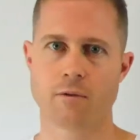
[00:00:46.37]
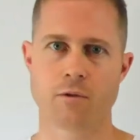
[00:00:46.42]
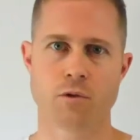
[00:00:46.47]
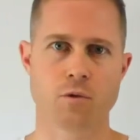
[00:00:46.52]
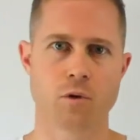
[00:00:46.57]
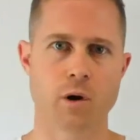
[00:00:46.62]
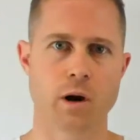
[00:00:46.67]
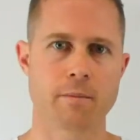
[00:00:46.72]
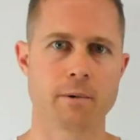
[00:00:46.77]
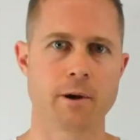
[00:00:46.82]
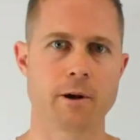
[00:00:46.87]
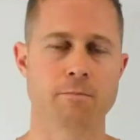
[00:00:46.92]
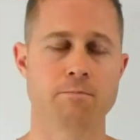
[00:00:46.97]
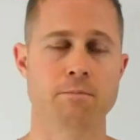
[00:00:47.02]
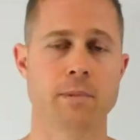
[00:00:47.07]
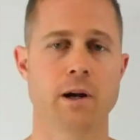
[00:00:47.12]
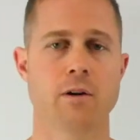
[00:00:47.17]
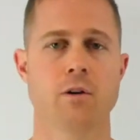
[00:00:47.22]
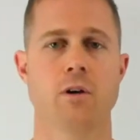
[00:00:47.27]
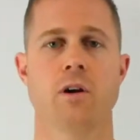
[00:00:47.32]
Throughout
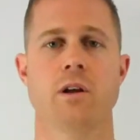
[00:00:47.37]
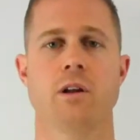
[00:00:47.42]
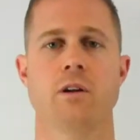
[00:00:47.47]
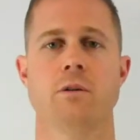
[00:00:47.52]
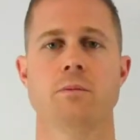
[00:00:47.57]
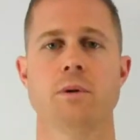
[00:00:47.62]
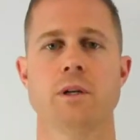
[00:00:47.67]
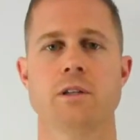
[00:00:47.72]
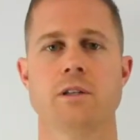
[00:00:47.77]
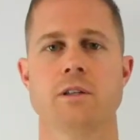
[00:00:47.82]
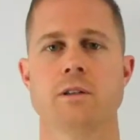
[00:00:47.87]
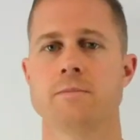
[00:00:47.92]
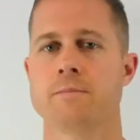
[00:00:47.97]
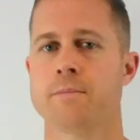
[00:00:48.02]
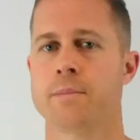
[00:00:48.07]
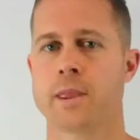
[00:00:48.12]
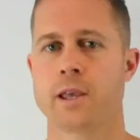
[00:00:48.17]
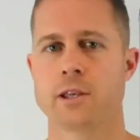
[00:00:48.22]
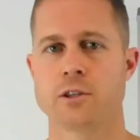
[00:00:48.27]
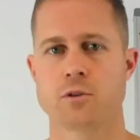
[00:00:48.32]
macroeconomics,
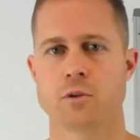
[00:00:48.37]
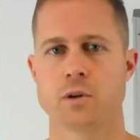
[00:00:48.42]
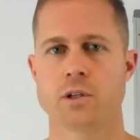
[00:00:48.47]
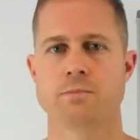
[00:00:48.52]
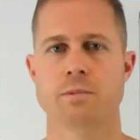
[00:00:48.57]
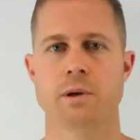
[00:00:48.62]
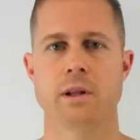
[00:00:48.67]
it's always